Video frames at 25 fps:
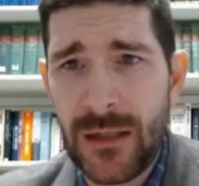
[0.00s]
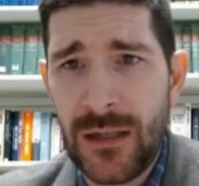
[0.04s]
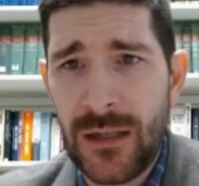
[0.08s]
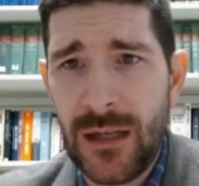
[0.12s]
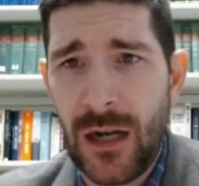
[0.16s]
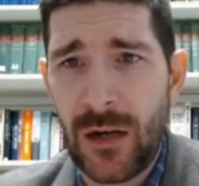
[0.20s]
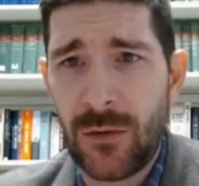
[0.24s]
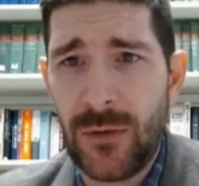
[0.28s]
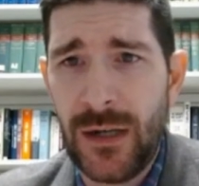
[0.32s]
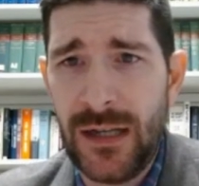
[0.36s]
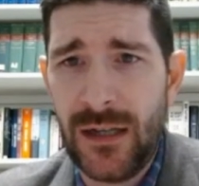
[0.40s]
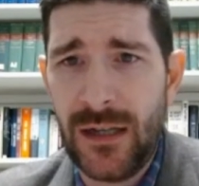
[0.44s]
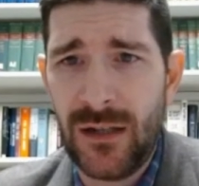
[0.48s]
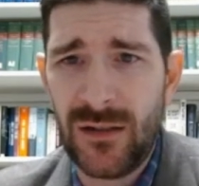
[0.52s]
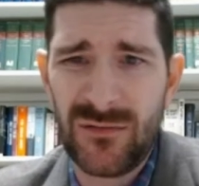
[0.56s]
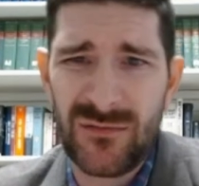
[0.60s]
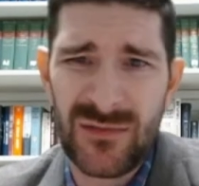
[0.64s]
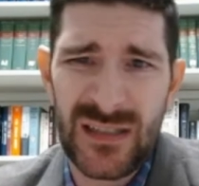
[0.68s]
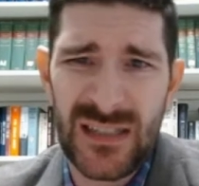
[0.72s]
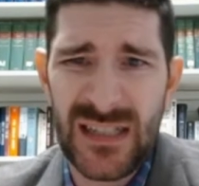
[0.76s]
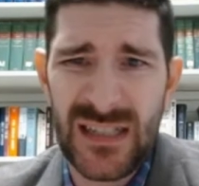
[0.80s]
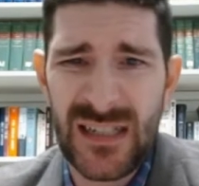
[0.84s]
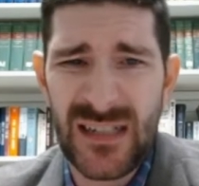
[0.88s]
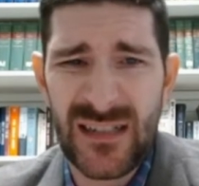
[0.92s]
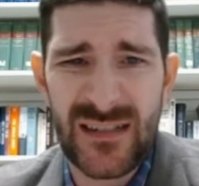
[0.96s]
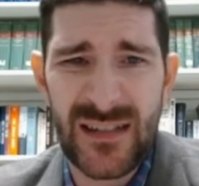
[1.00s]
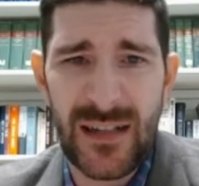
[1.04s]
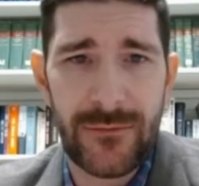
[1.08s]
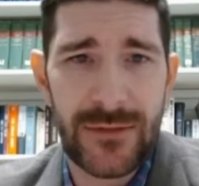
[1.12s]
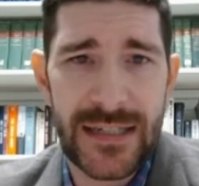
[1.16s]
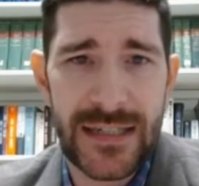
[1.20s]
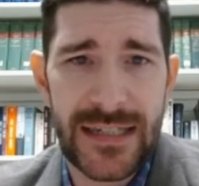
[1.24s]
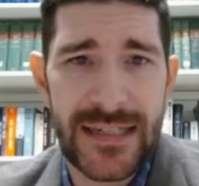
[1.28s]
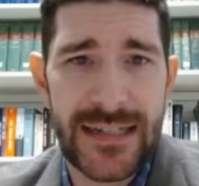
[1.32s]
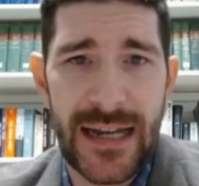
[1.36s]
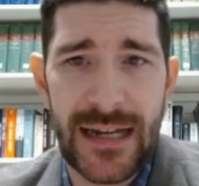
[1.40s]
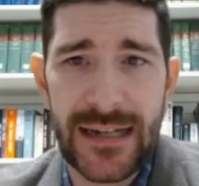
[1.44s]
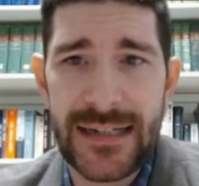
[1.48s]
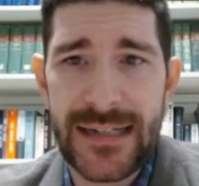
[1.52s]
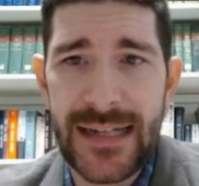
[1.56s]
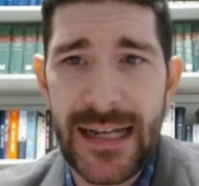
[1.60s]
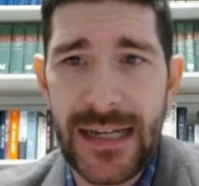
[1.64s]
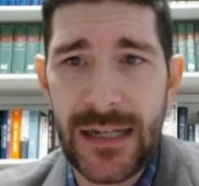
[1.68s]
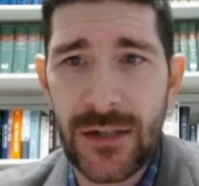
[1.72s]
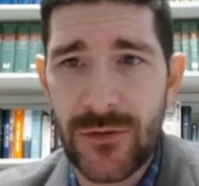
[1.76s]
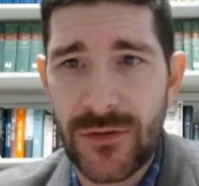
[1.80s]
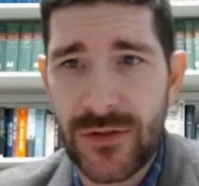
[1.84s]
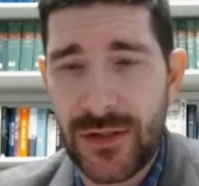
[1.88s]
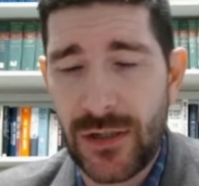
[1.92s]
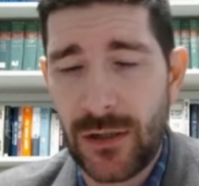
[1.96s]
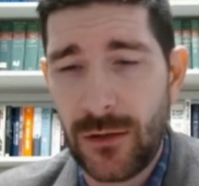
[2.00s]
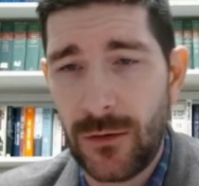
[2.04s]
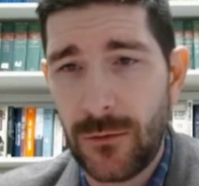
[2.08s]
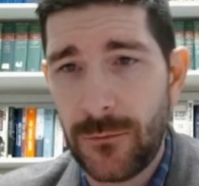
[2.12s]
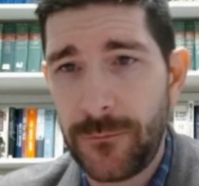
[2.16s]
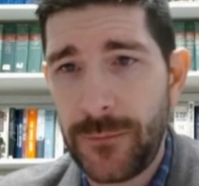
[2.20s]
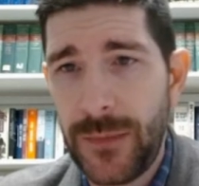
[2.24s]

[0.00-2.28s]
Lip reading: around 1798 or so.